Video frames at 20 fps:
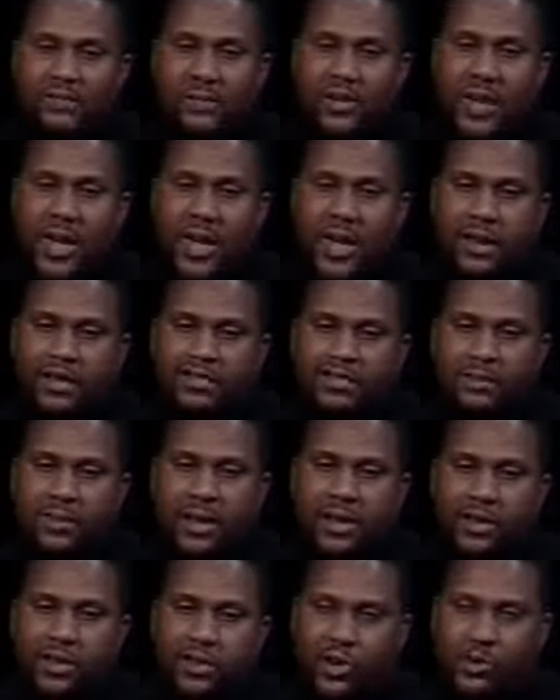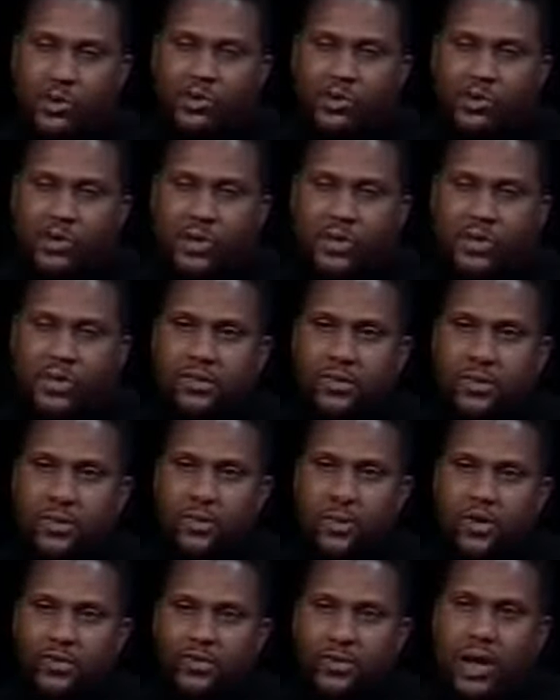And somebody encouraged me, you don't
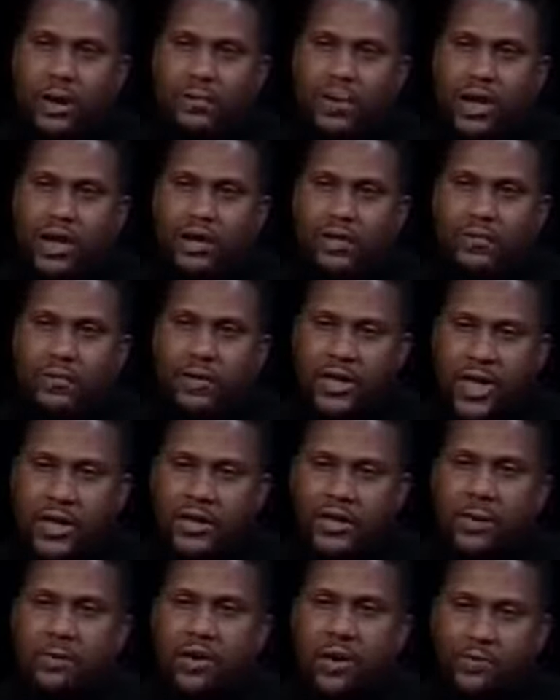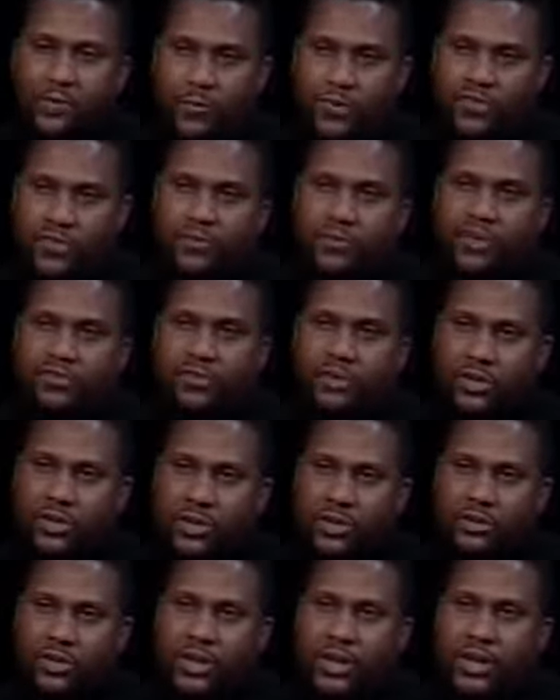want to drop out. If you got to get away for a semester to
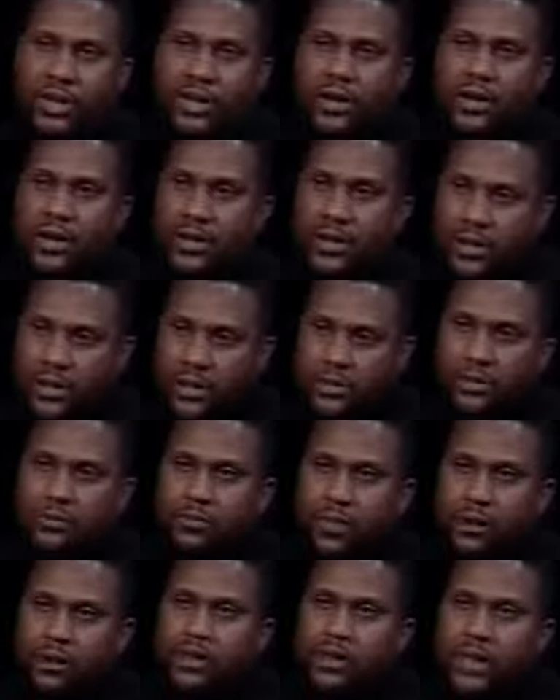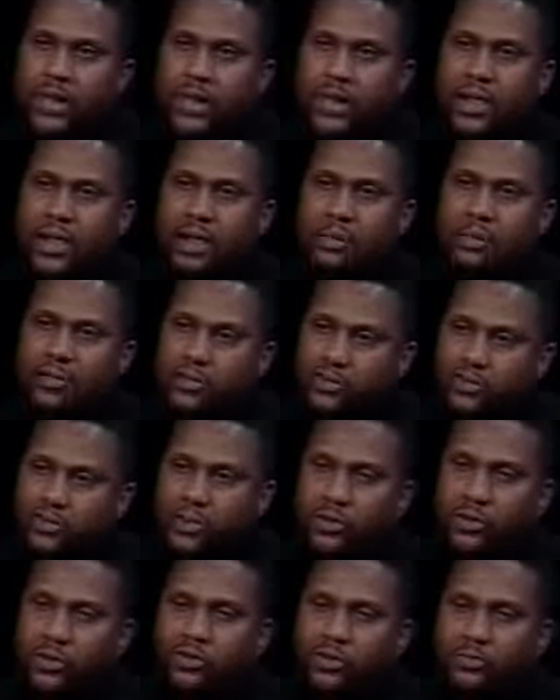clear your head, nothing wrong with that. But you're
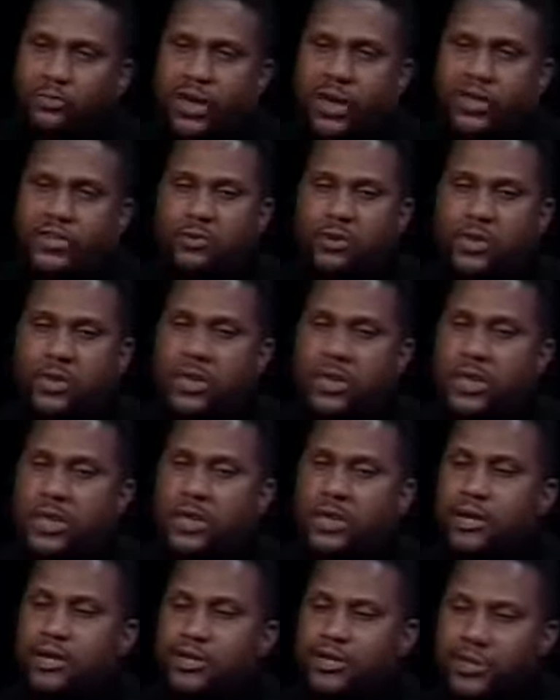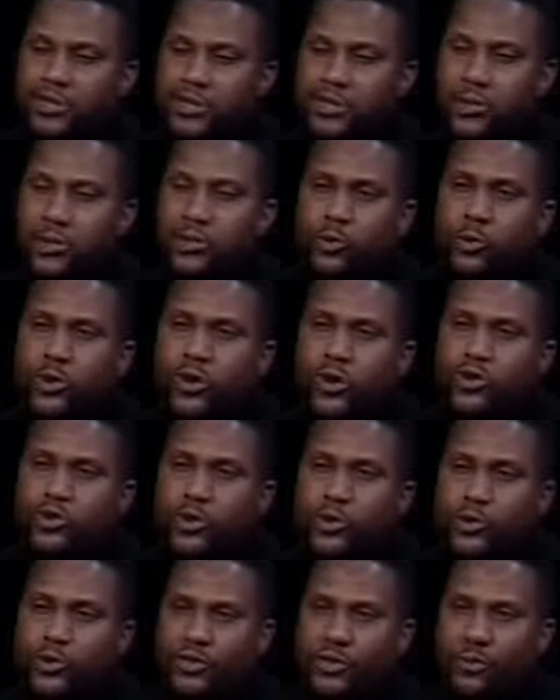so close to graduating, just go do an
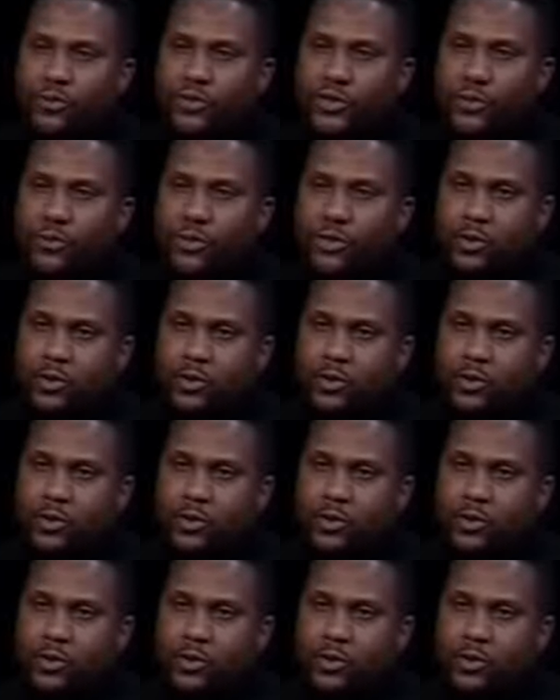internship somewhere.